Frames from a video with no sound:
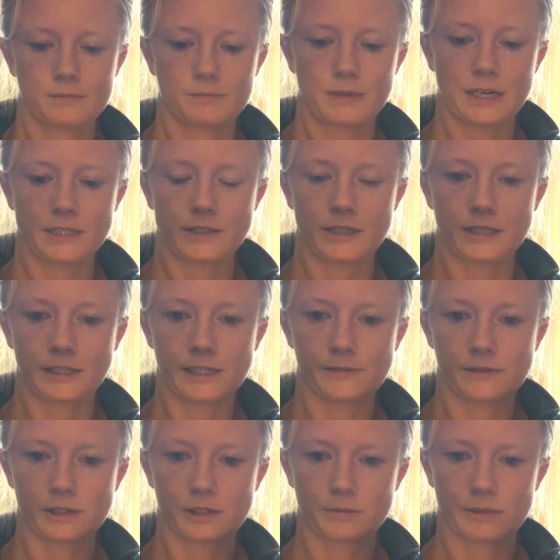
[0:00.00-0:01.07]
But you can leave
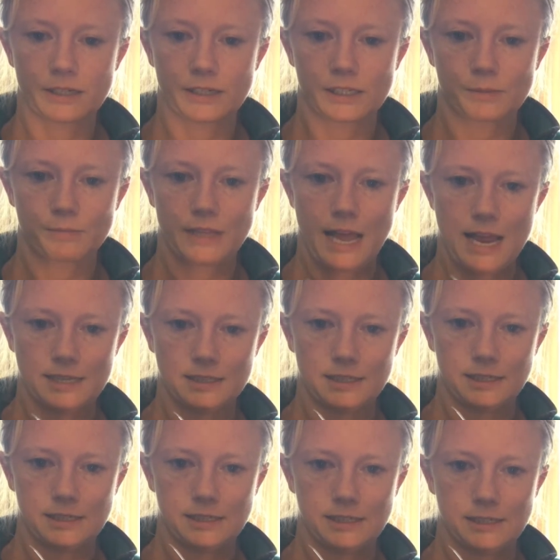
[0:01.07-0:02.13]
a little bit of this
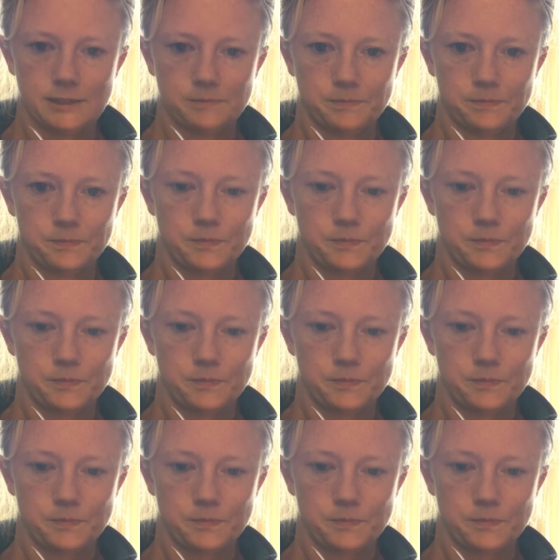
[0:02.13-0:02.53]
plastic here